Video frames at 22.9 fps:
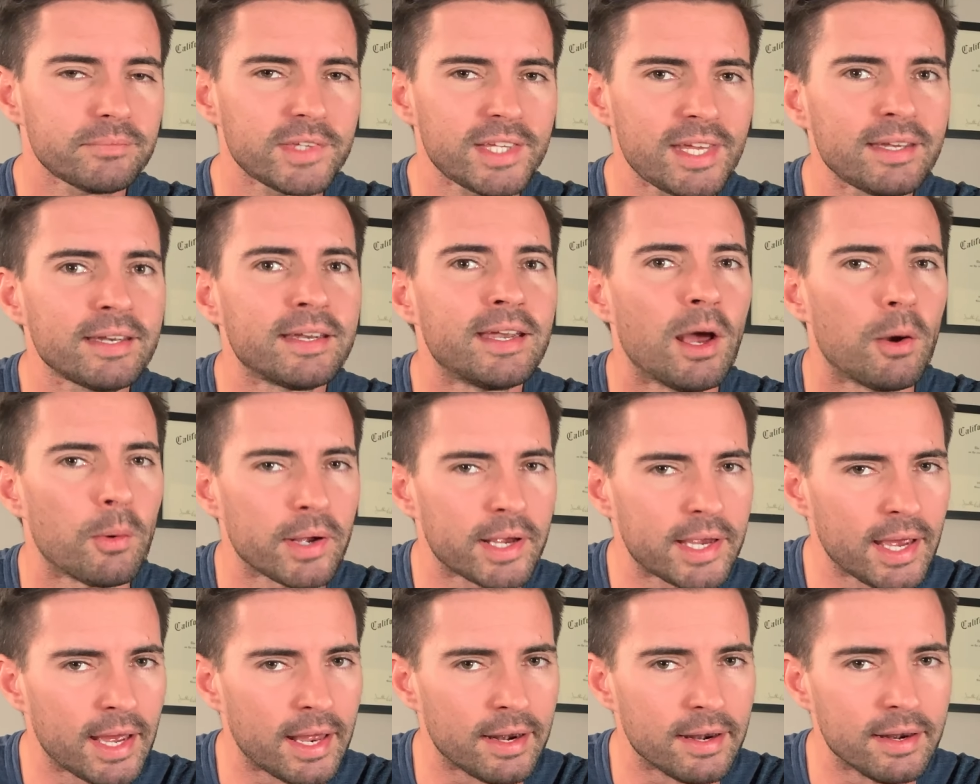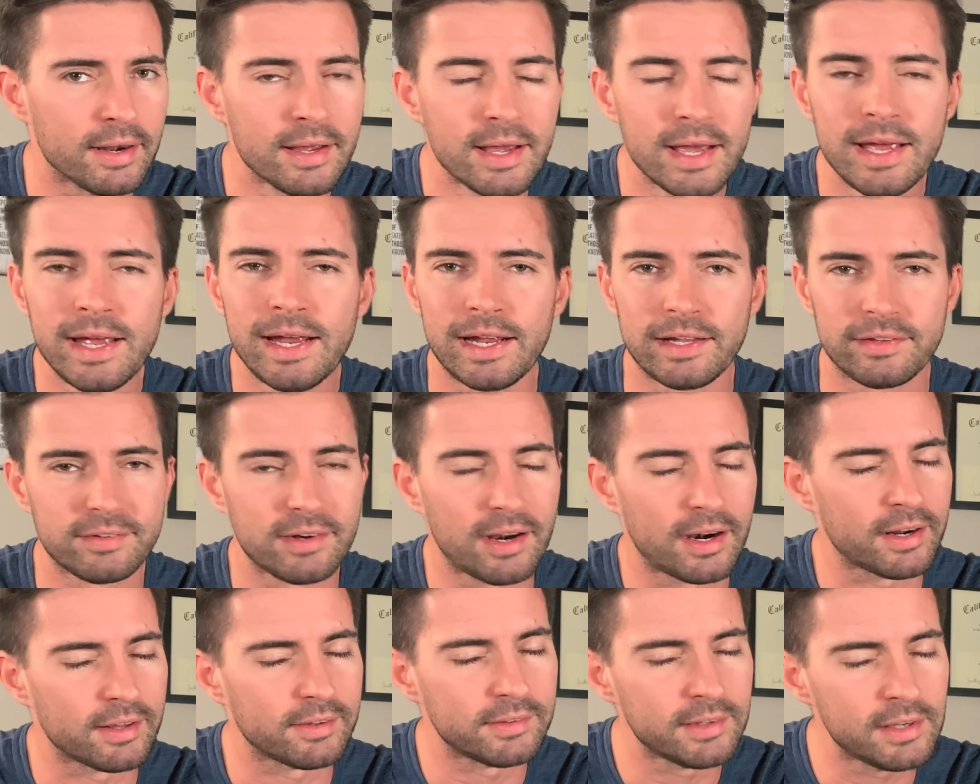Now again, it's not
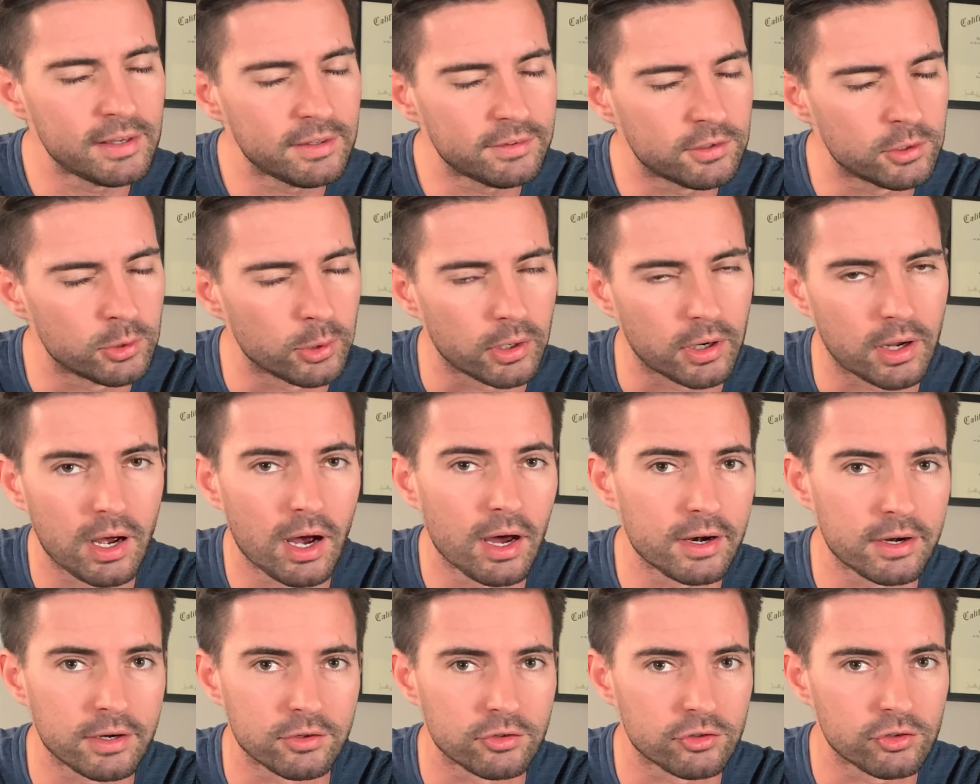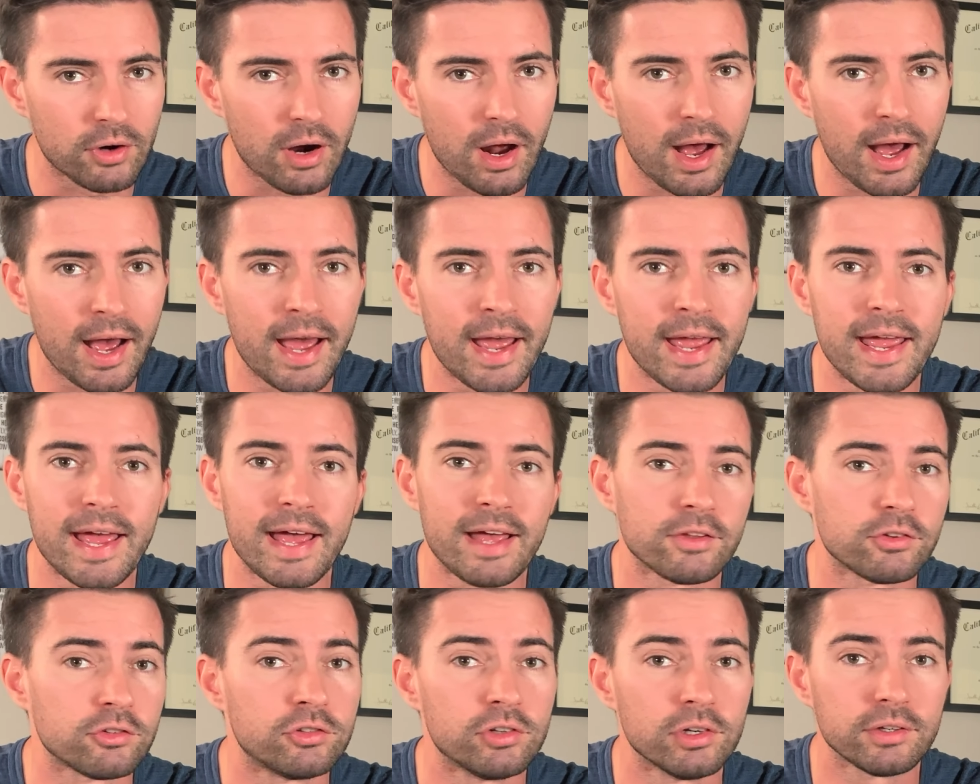as easy or cut and dry as
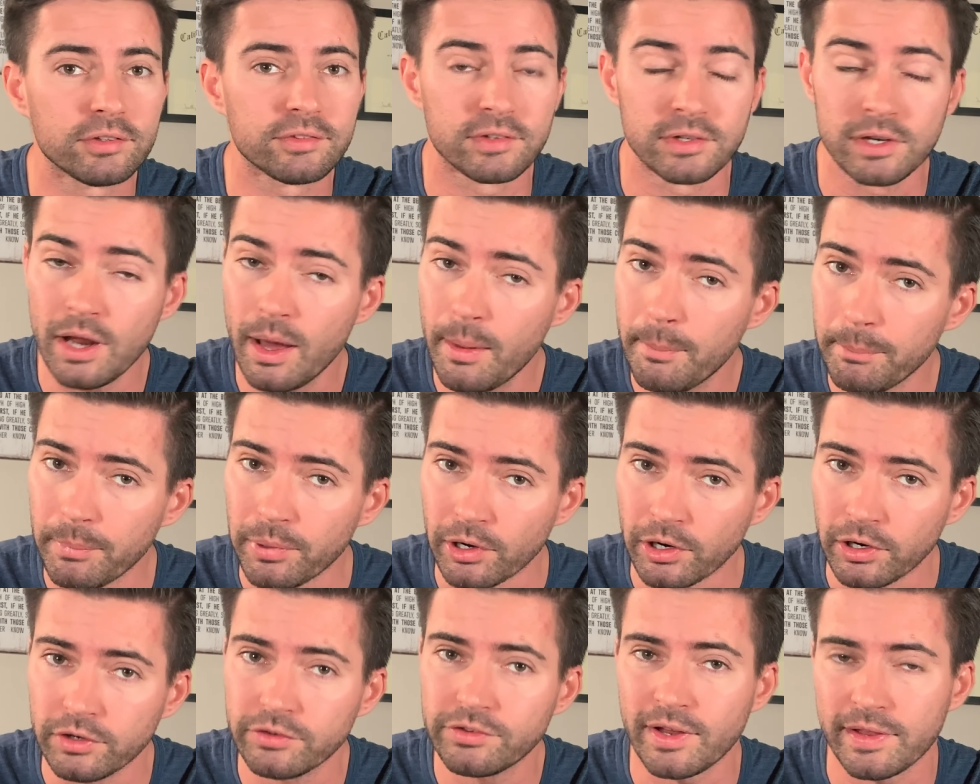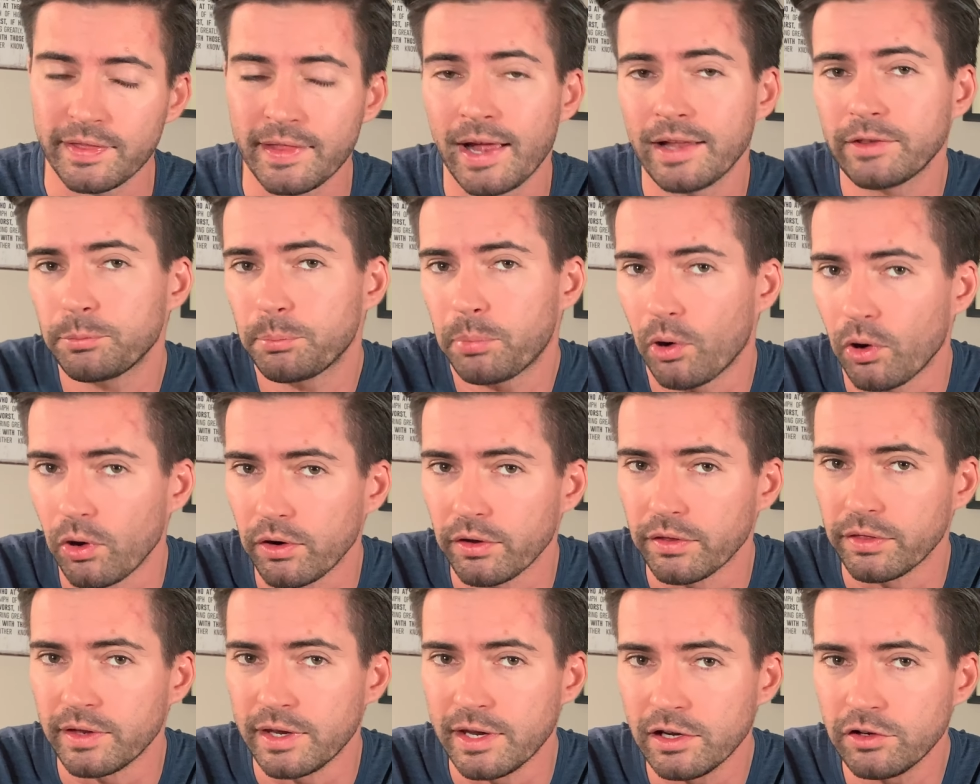just numbers, and that's part of
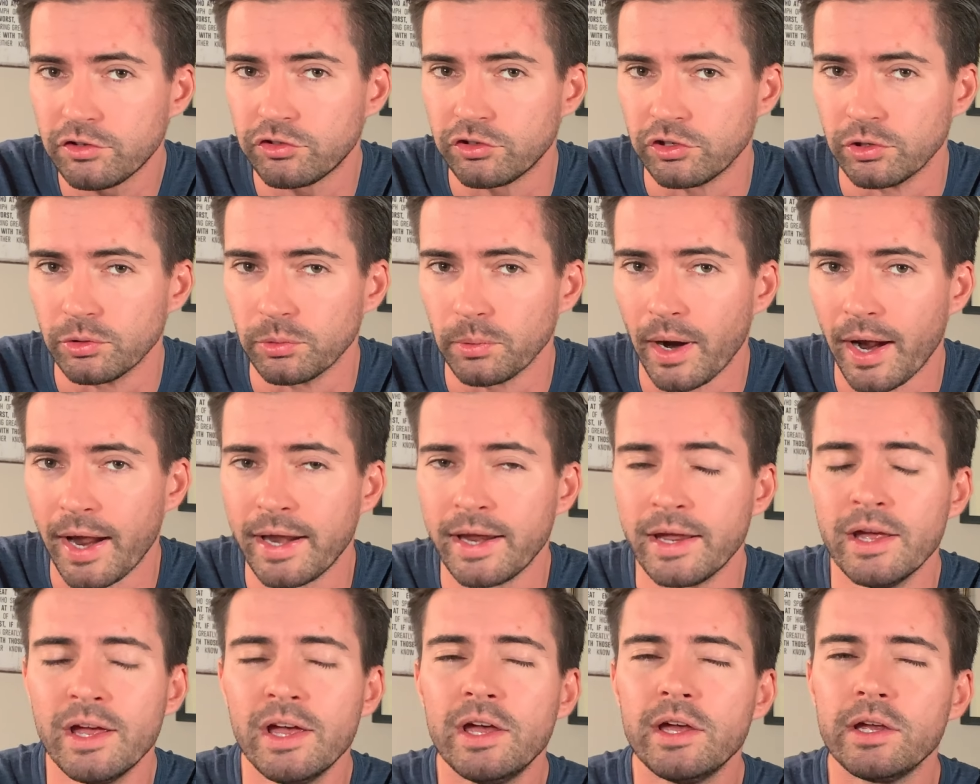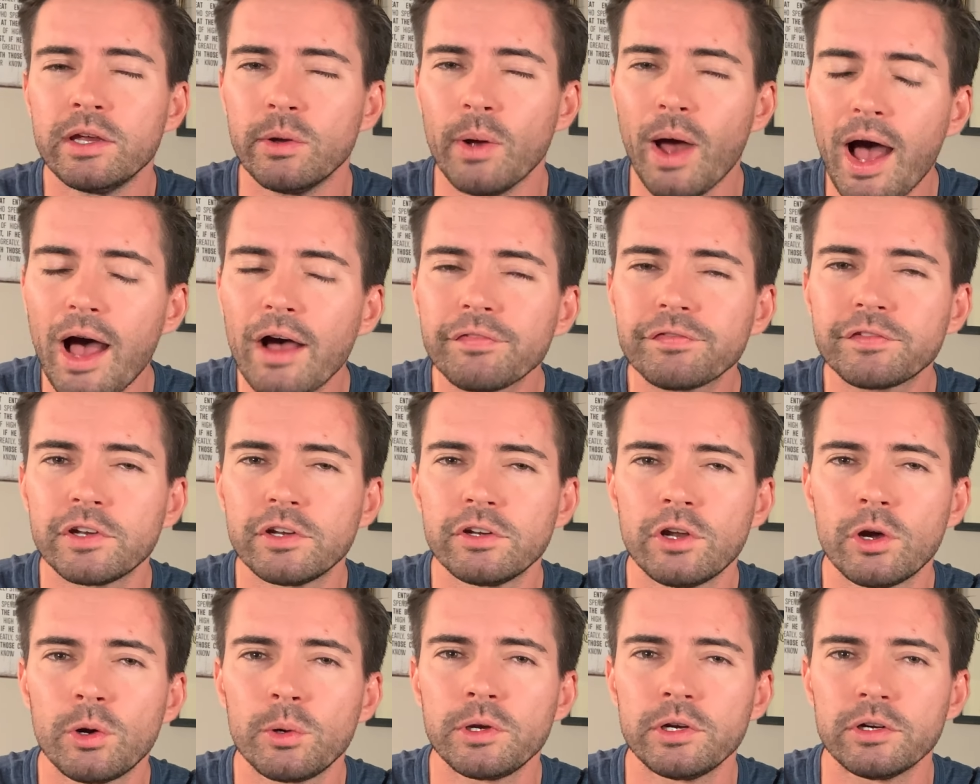the issue, right? You have to
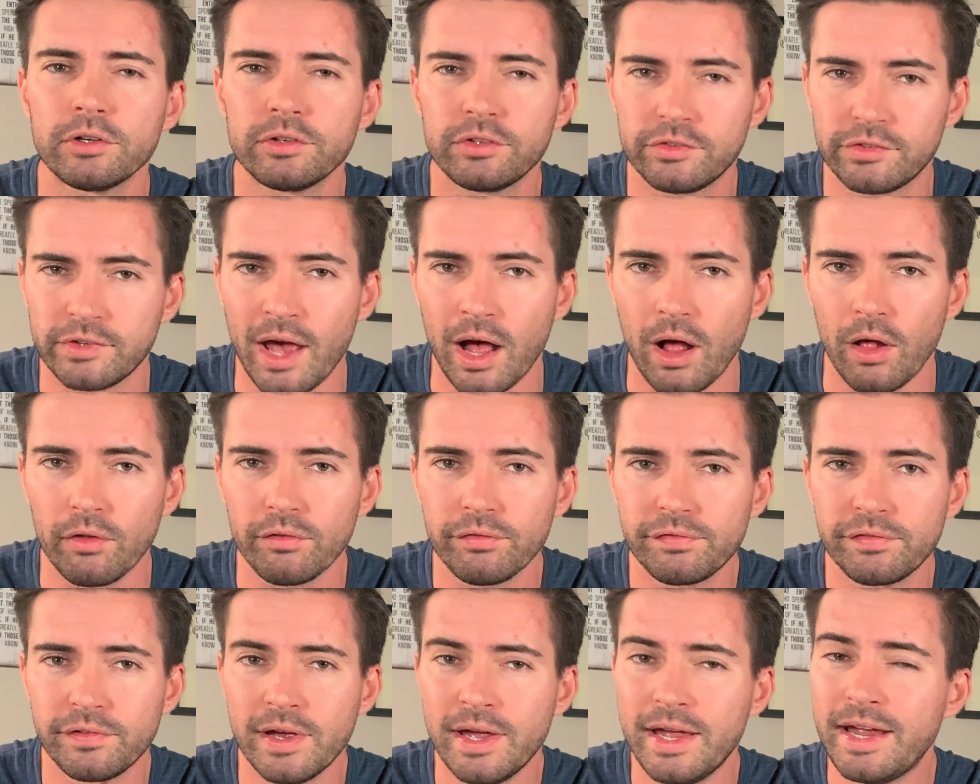know yourself.